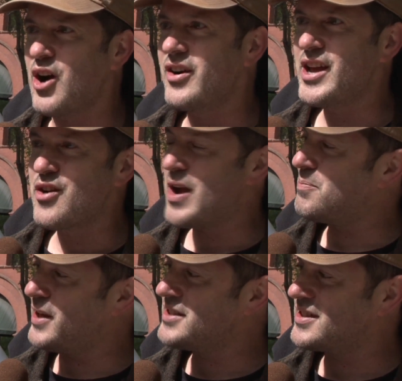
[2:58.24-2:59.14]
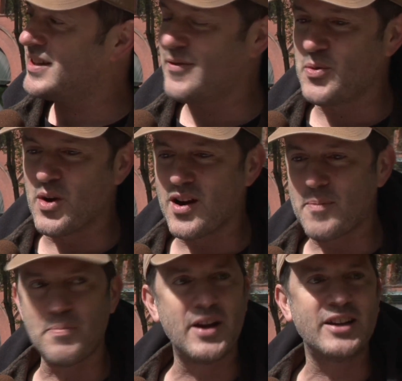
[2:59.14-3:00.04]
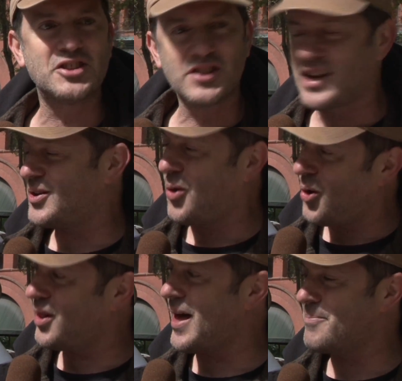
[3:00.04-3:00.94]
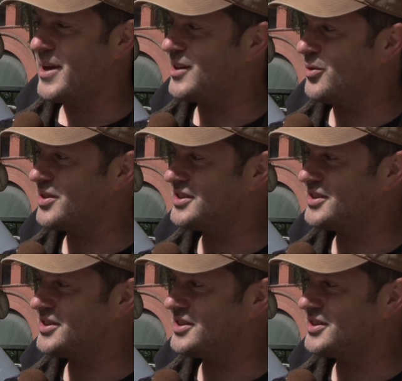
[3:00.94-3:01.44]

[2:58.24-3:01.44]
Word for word: already a great place to live and work, but it just got a whole lot better with